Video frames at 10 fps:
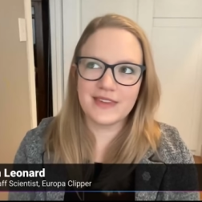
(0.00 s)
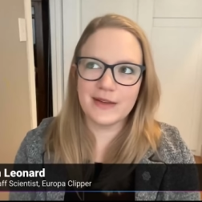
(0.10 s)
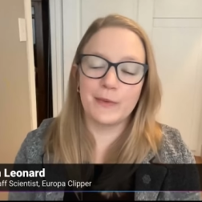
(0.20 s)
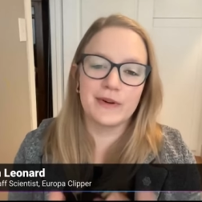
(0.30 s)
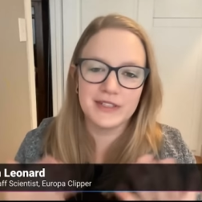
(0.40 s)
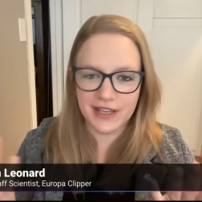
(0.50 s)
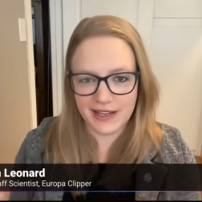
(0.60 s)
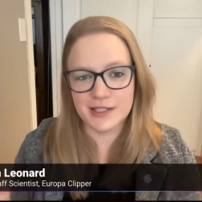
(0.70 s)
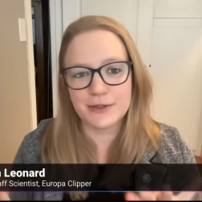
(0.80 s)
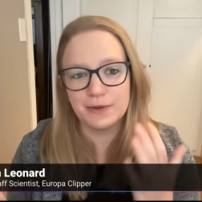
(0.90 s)

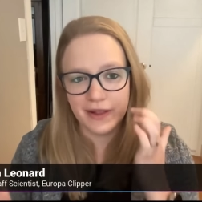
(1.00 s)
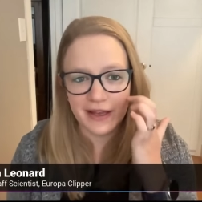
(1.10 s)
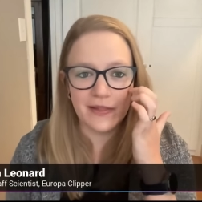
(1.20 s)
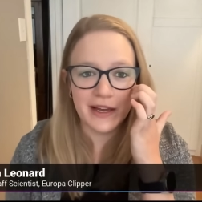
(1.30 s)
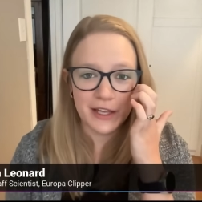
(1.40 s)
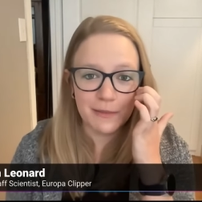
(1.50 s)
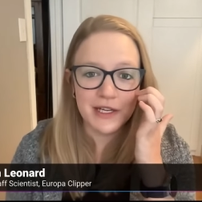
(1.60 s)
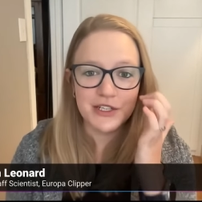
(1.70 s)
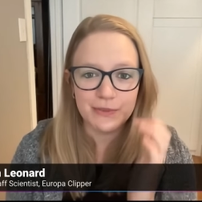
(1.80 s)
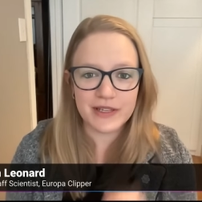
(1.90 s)
like you
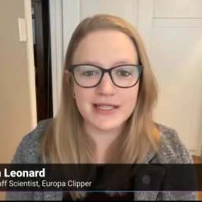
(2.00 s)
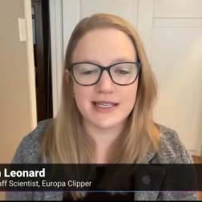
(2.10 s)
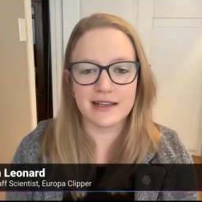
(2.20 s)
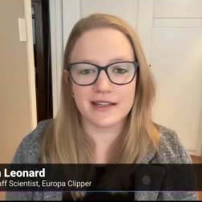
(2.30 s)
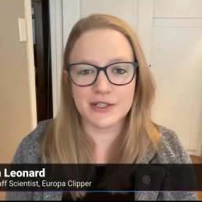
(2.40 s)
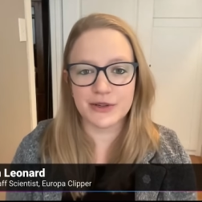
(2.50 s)
mentioned with Enceladus,